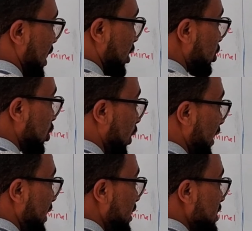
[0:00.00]
I don't know
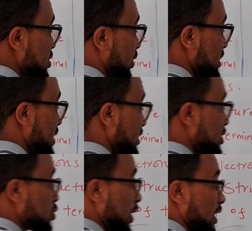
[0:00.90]
why. So let's take
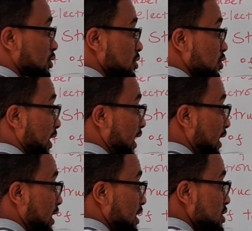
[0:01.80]
these 2 electrons, okay?
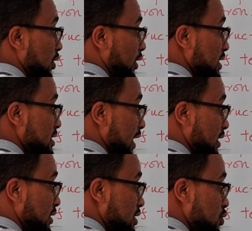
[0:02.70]
So let's
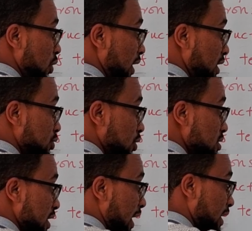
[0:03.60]
take these 2
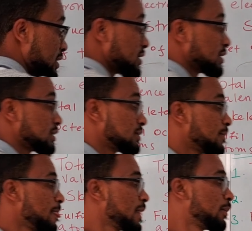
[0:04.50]
electrons and
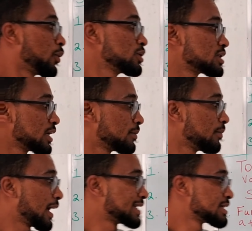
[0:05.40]
put
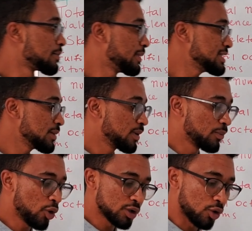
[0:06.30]
them as a multiple
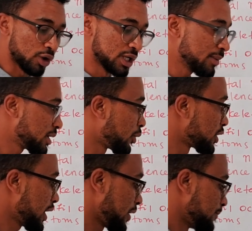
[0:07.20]
bond or double
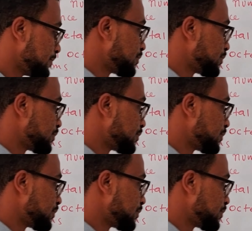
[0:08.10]
bond here.